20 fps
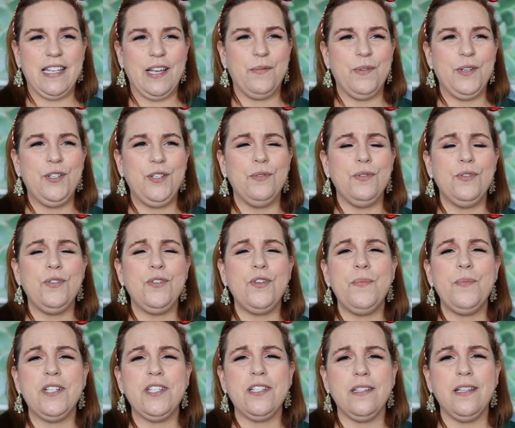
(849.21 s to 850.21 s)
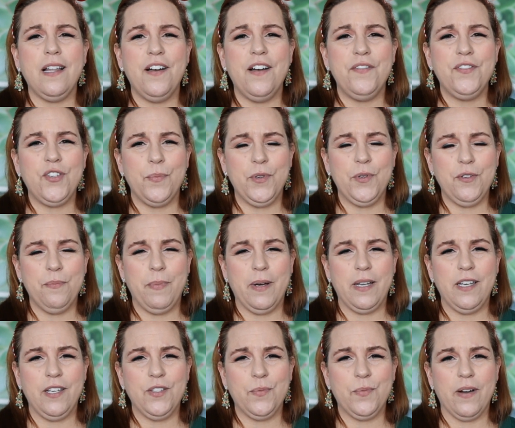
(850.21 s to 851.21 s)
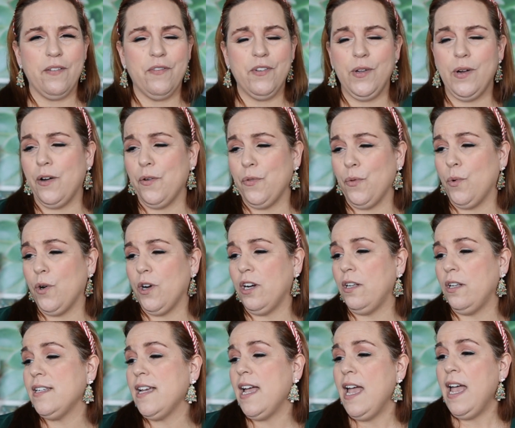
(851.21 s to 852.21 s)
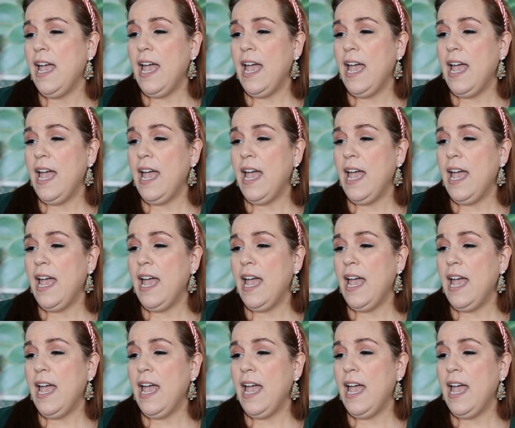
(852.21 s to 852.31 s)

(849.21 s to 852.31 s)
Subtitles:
I wish you so much love, so much abundance wherever you are in the world.